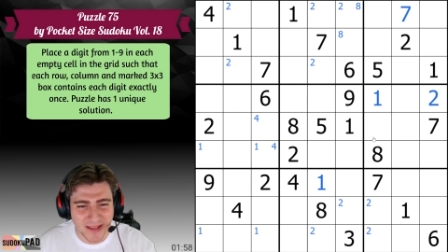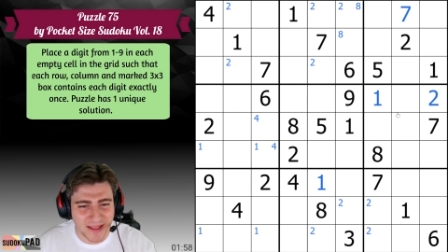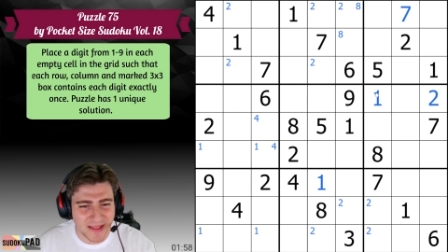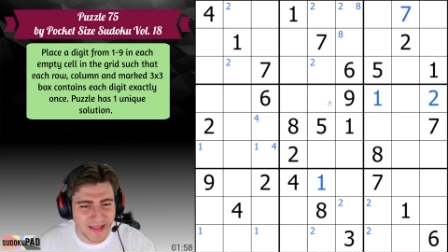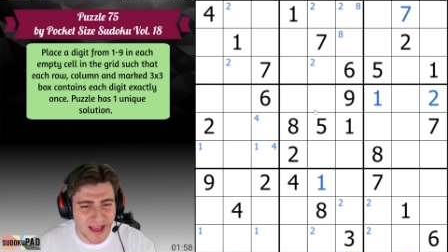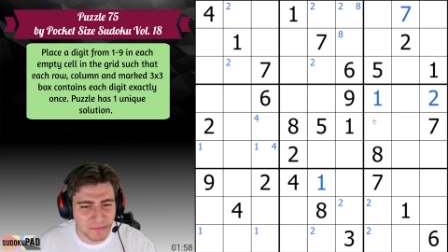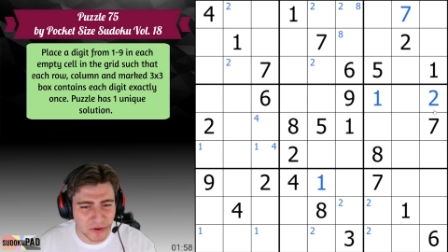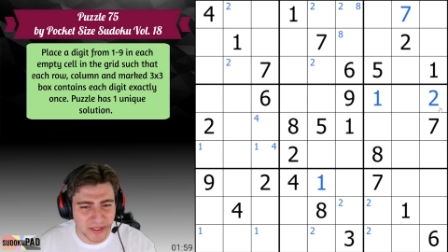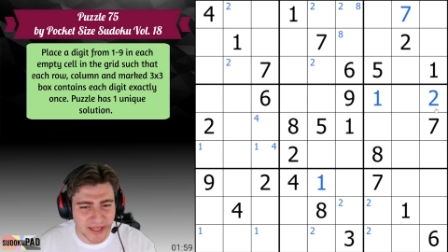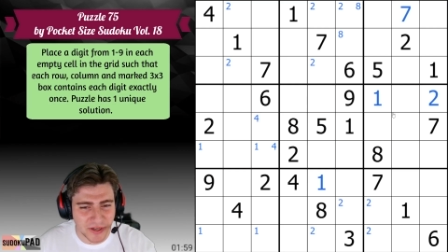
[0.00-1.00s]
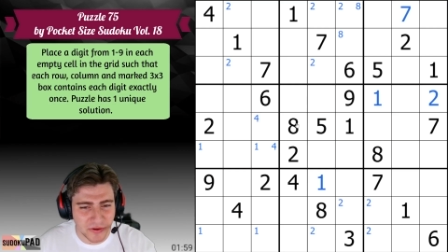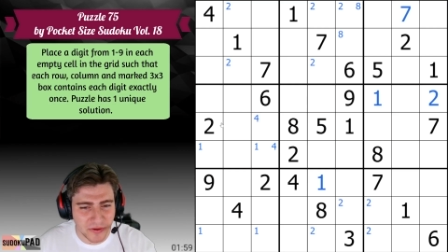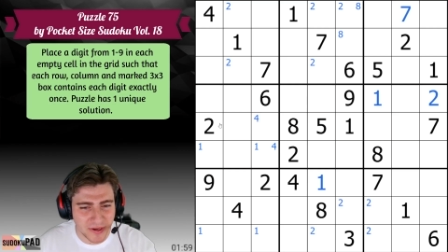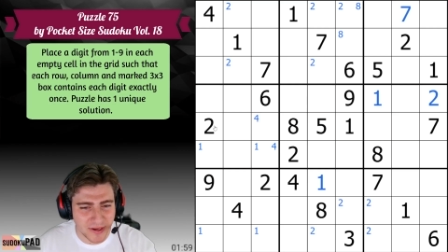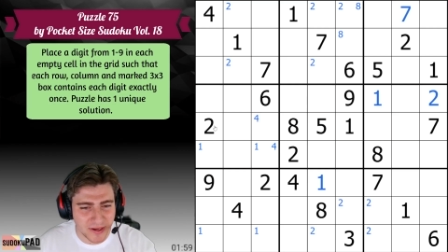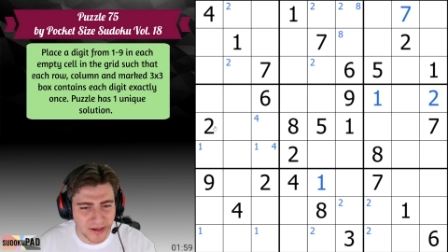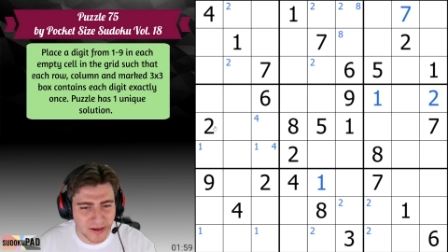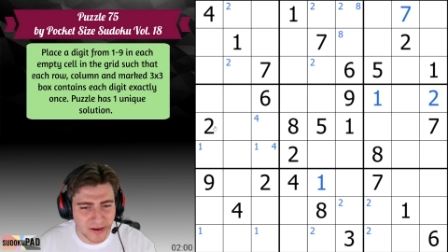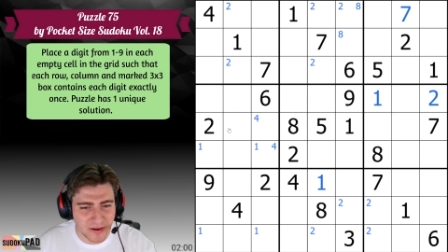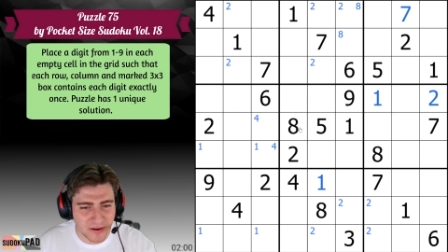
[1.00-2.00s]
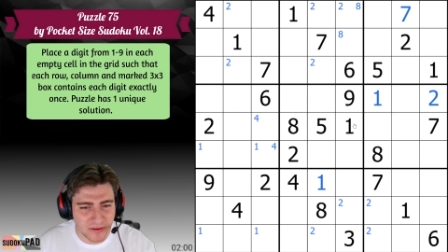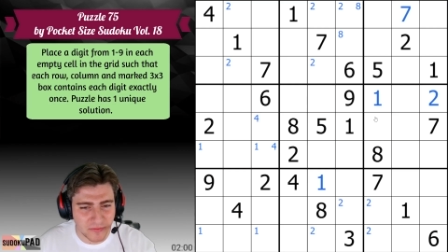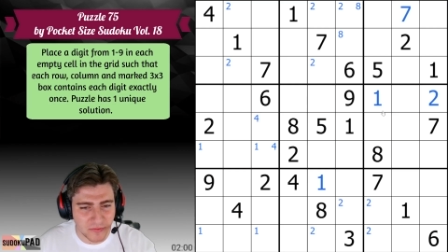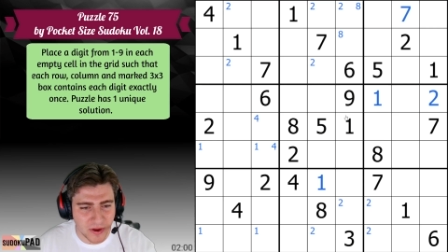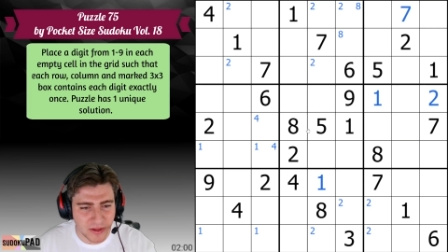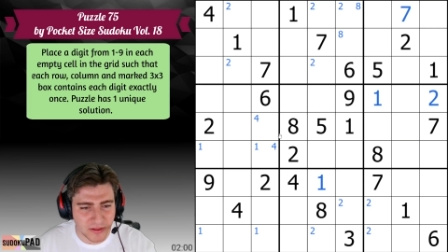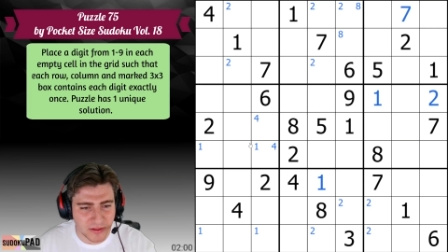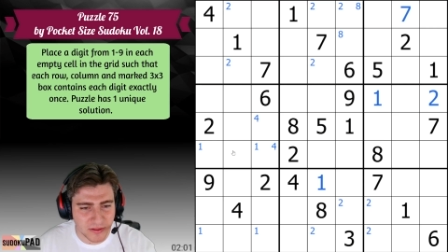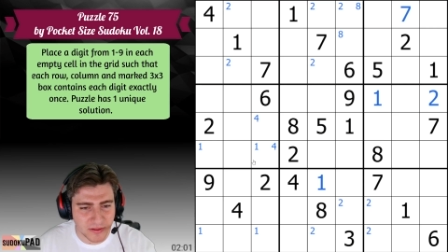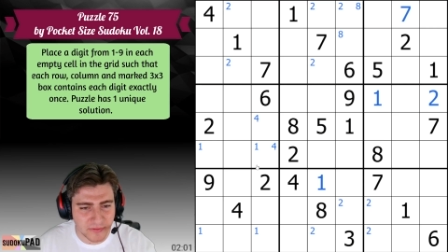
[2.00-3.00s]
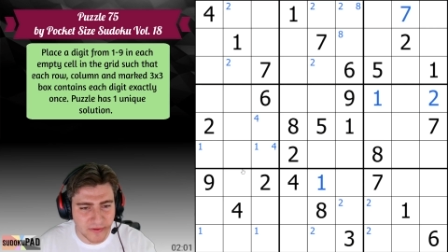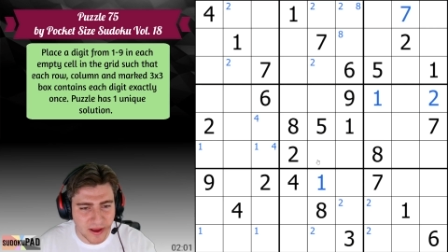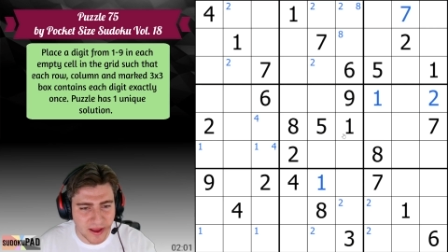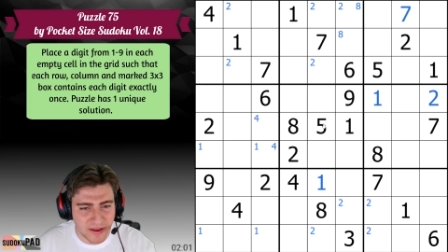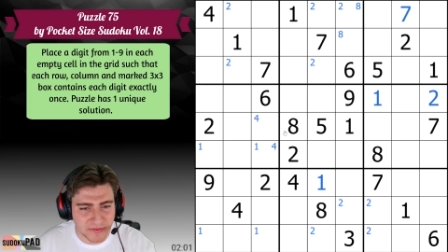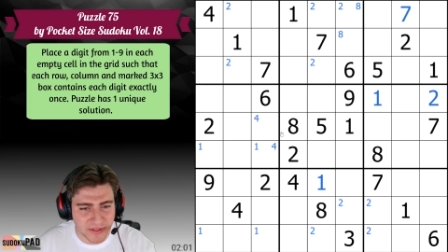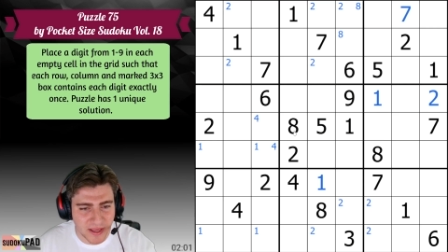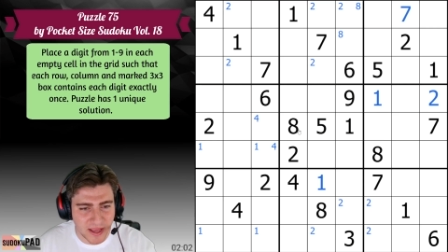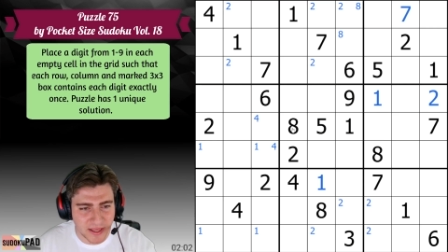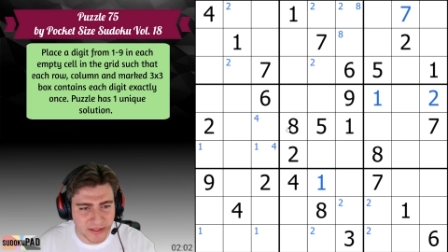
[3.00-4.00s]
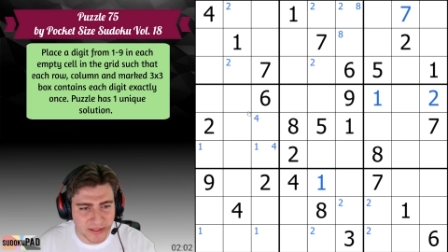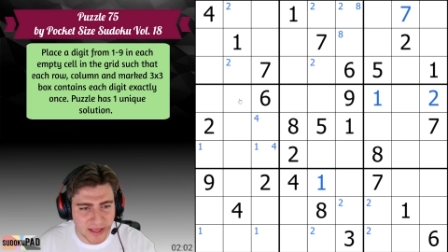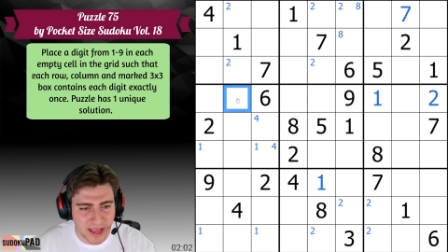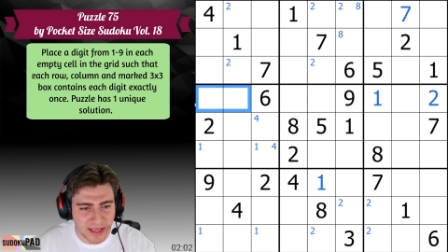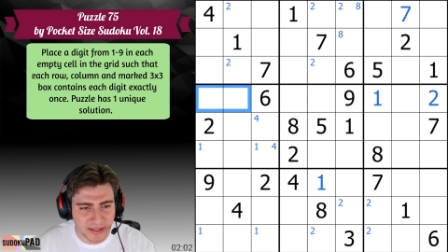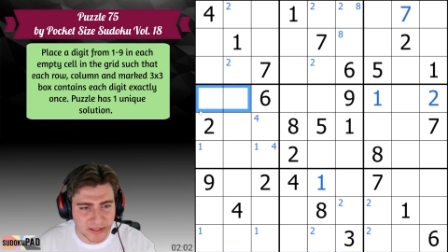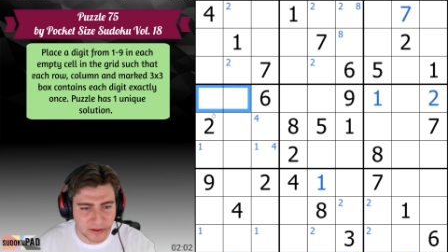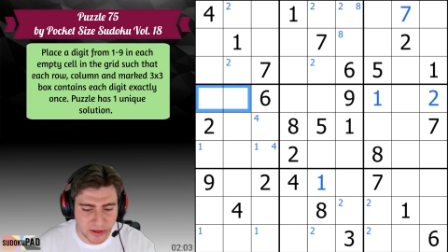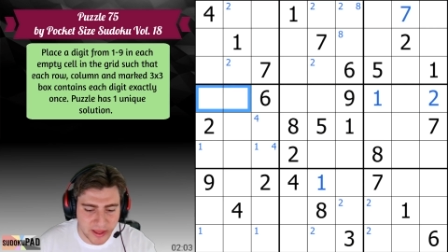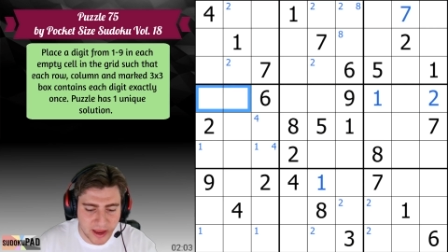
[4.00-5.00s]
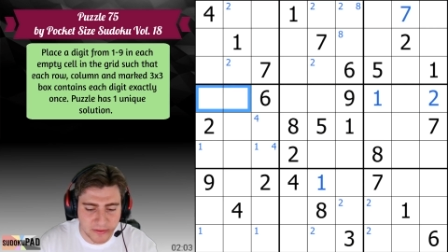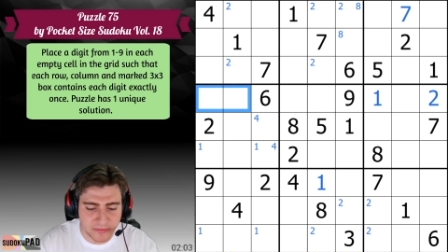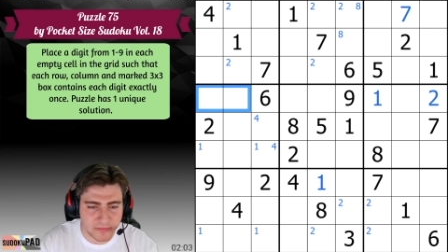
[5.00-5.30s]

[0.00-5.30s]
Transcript: Then we'll continue. Ones, fives, eights, eights. Look at that.